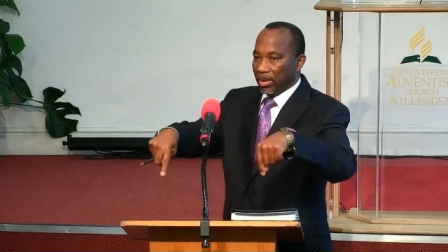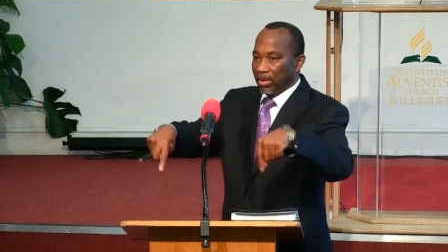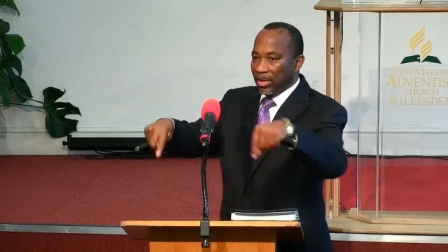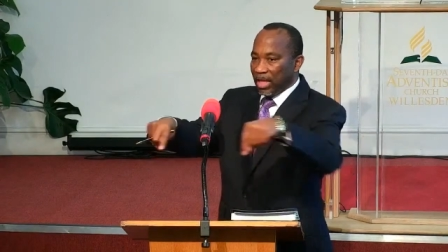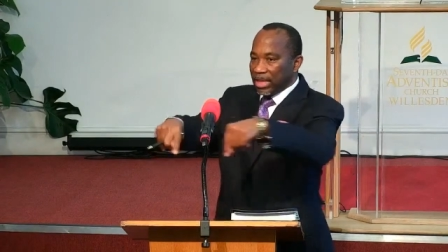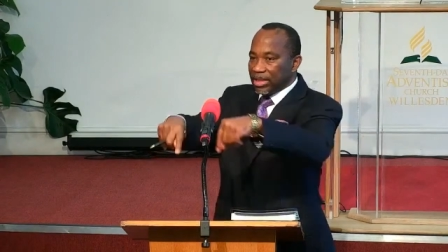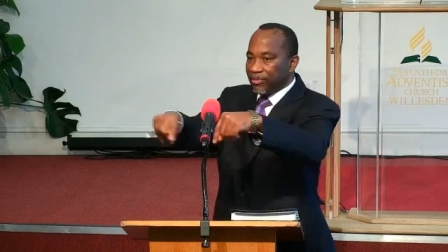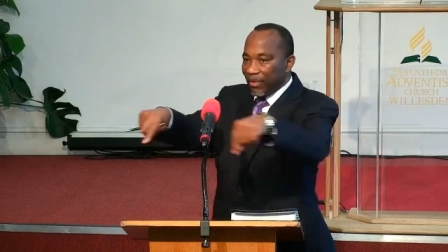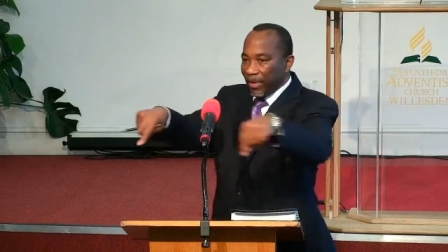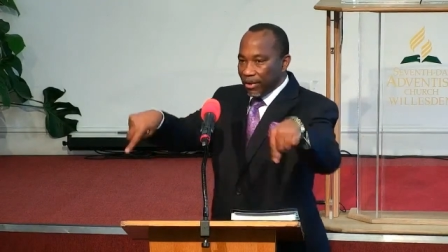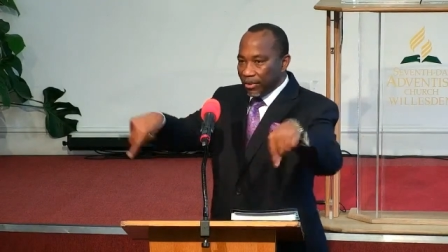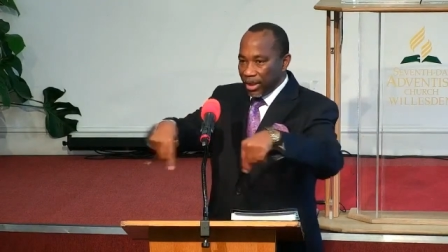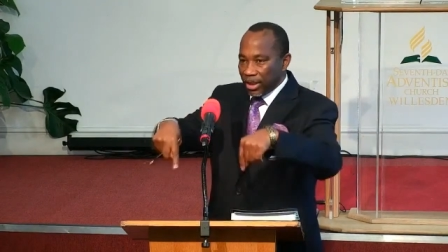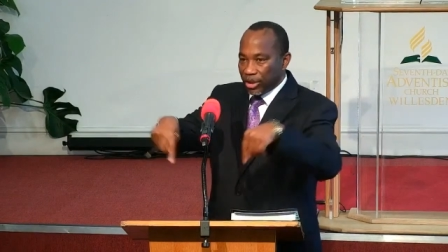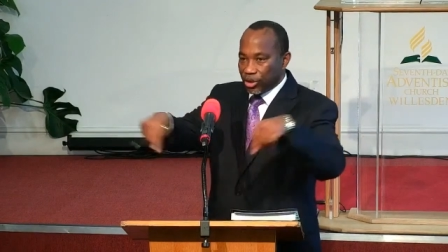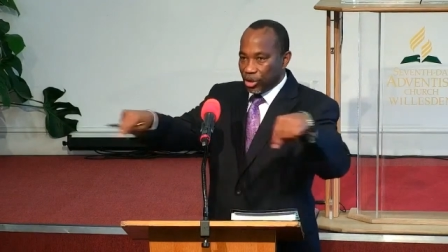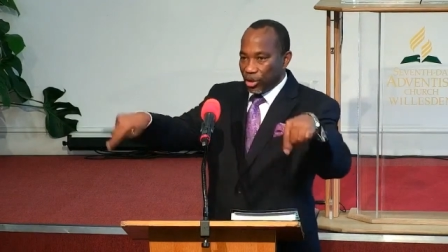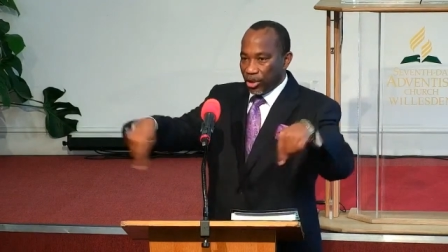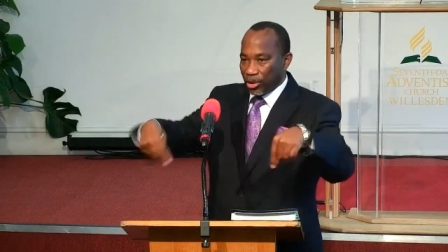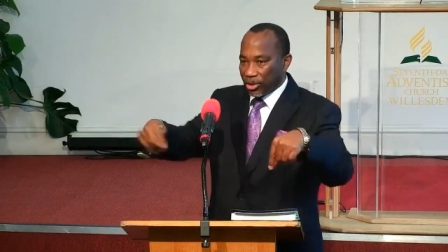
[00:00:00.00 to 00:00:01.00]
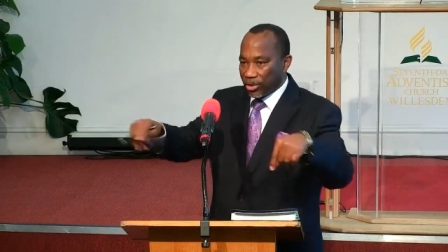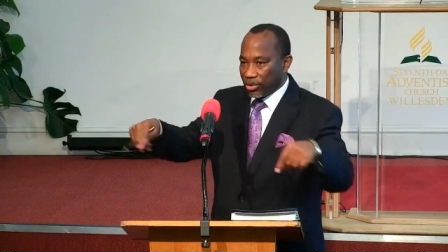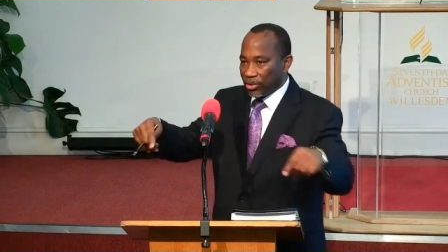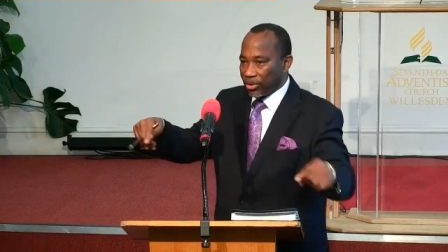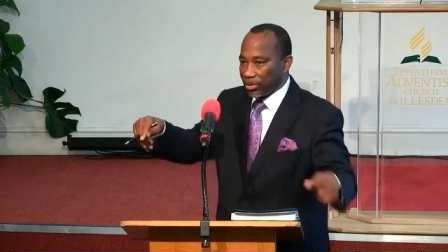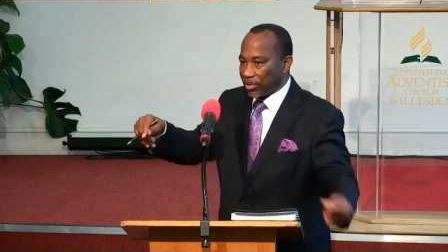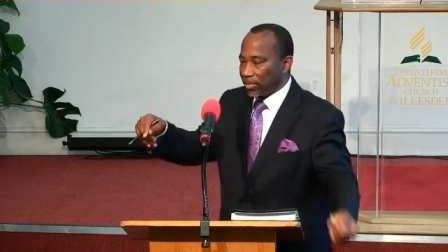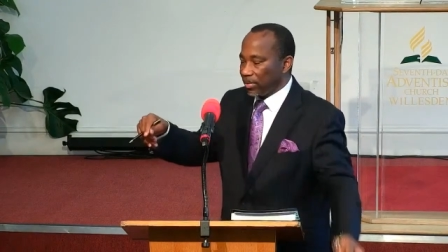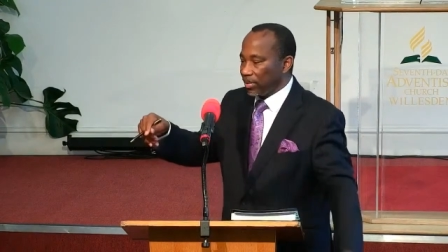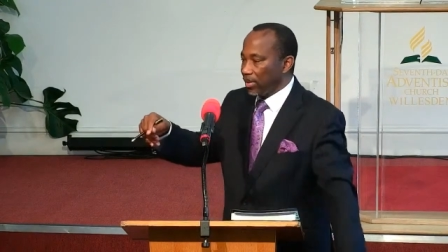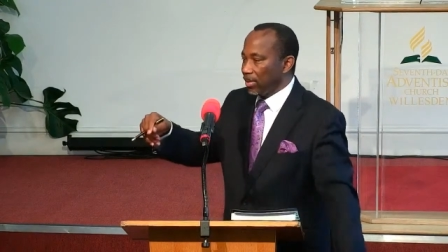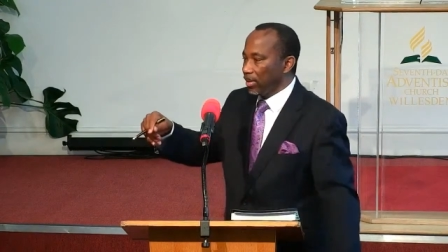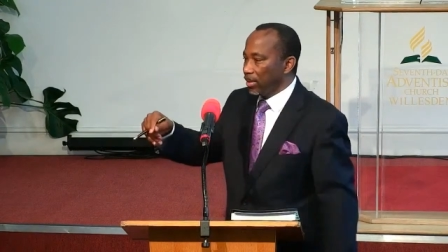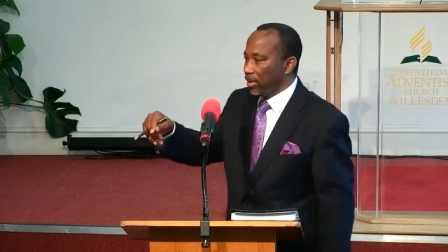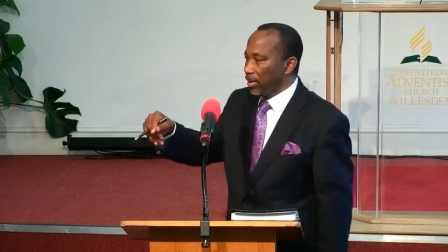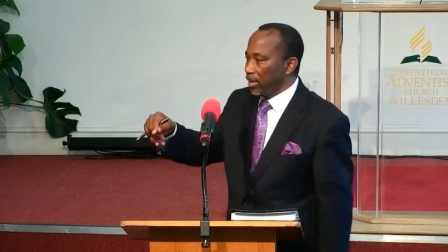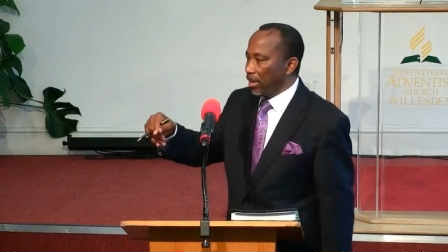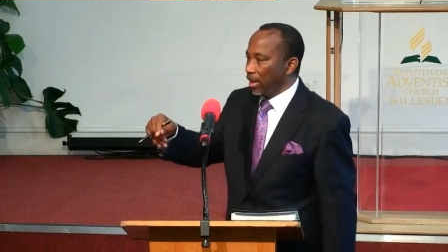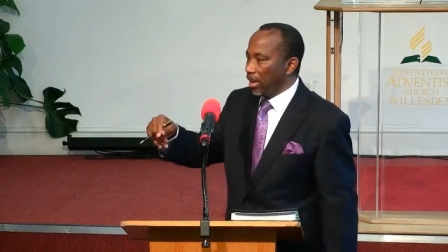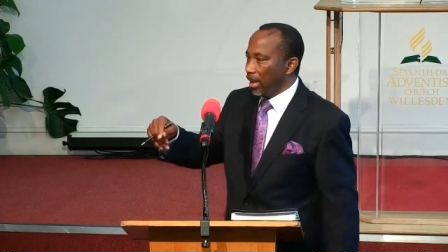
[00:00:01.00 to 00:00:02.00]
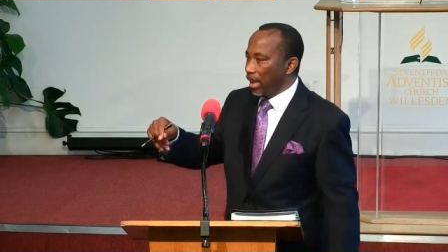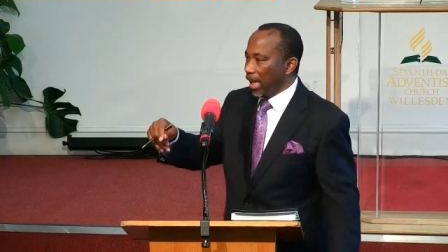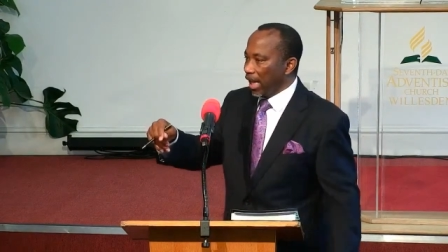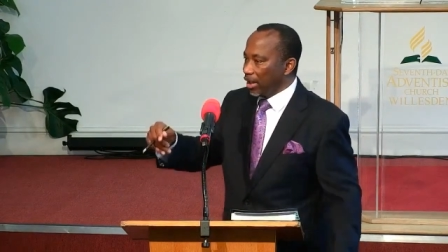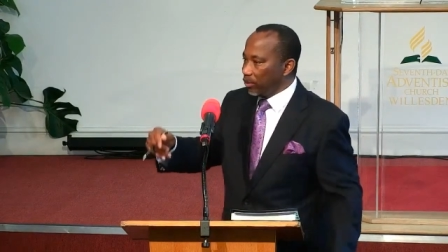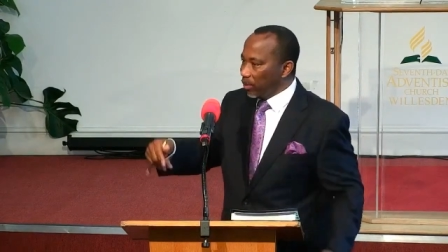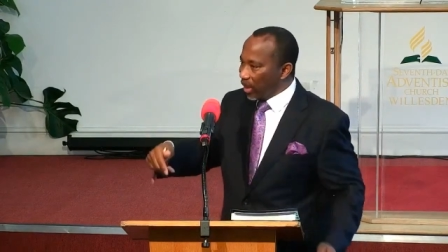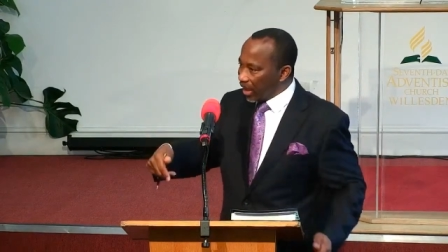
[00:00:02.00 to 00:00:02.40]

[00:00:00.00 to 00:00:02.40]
this very church, and